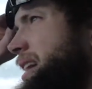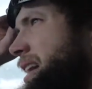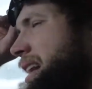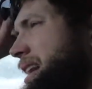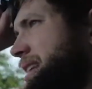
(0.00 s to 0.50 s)

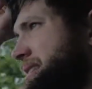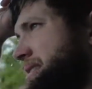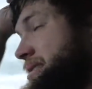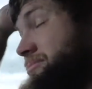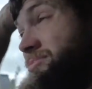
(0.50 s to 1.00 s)

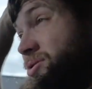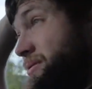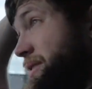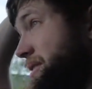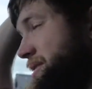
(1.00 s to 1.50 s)
and I'm sure
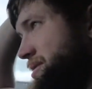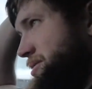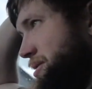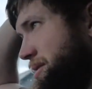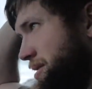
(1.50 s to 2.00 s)
various other